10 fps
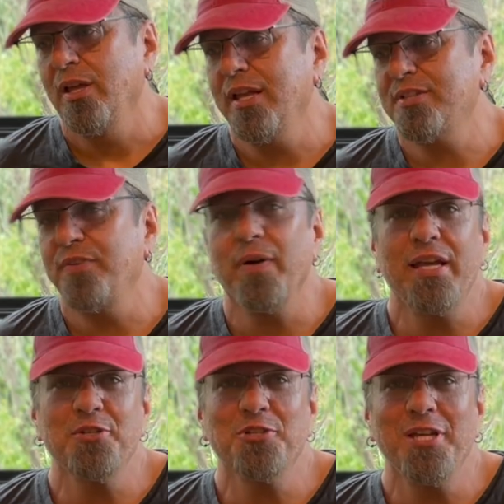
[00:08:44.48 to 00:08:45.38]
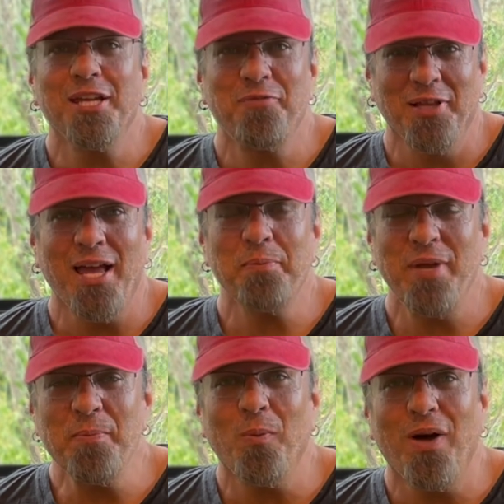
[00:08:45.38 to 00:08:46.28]
It's very interesting. If you like
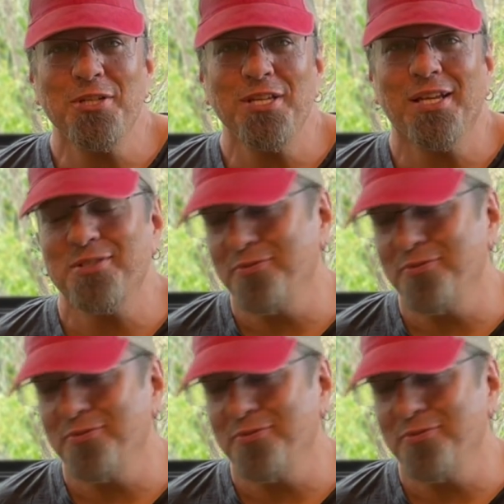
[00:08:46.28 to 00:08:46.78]
people watching, it's a